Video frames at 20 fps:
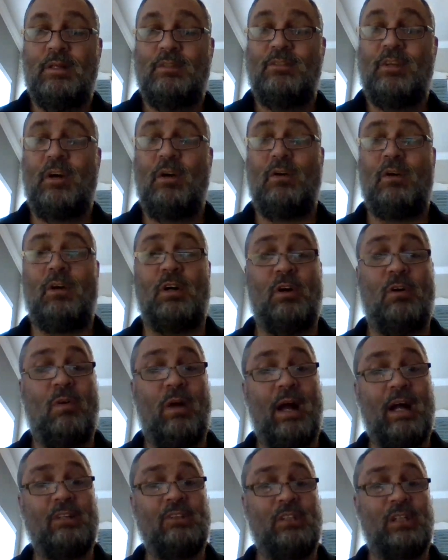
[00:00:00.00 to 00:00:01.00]
So
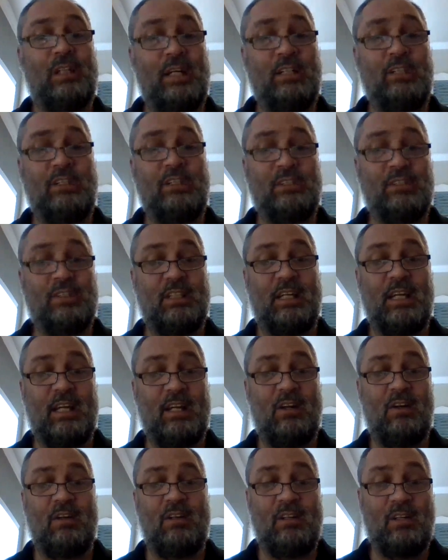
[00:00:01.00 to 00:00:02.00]
congratulations
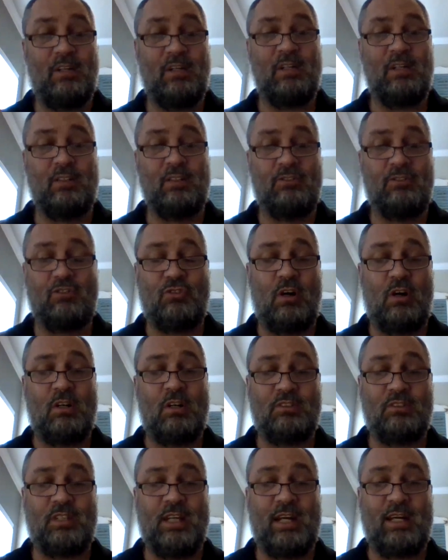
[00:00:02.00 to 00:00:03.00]
again on the good,
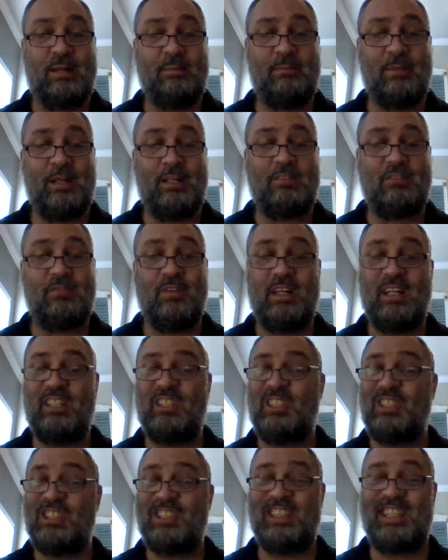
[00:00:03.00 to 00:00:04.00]
strong second place
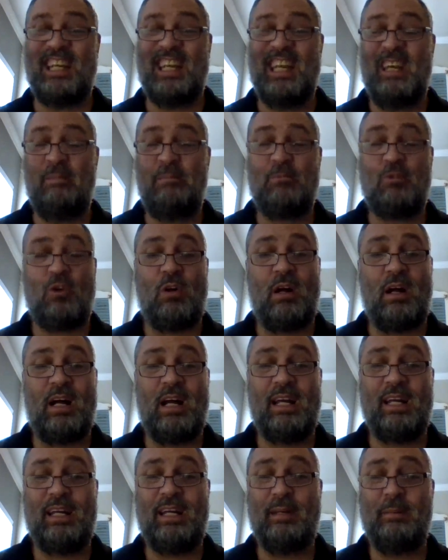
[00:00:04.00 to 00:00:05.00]
finish. Just keep
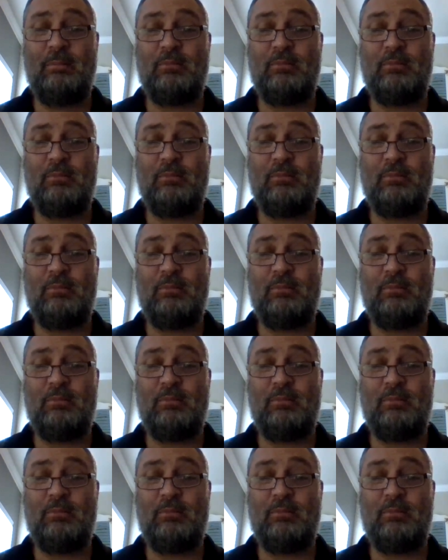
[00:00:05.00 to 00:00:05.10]
trying,